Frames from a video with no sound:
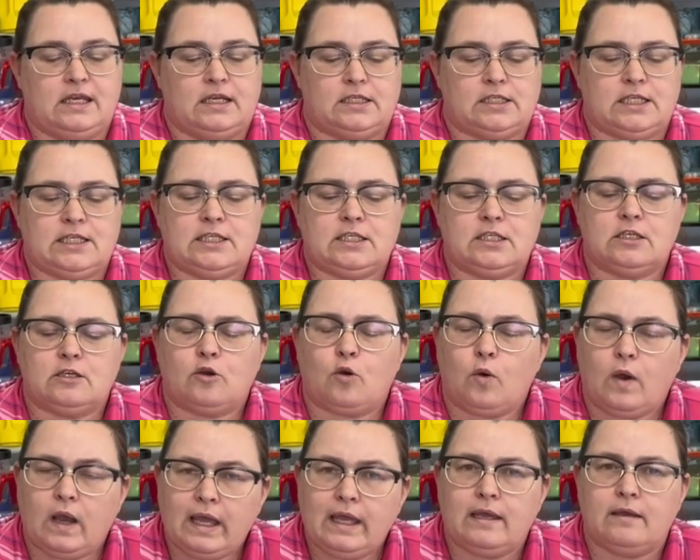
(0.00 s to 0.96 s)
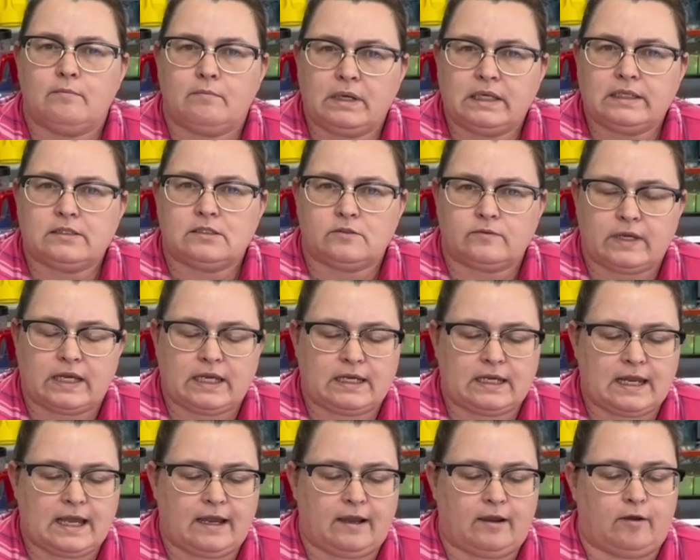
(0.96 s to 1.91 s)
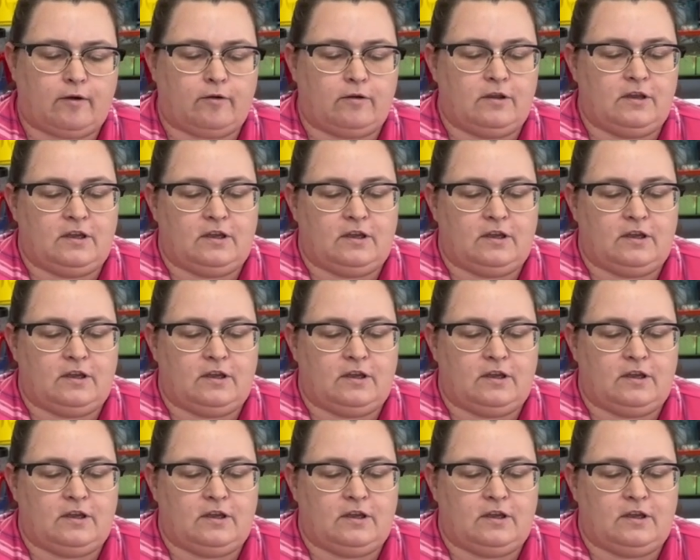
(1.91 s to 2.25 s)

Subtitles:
it's the quiet months right now.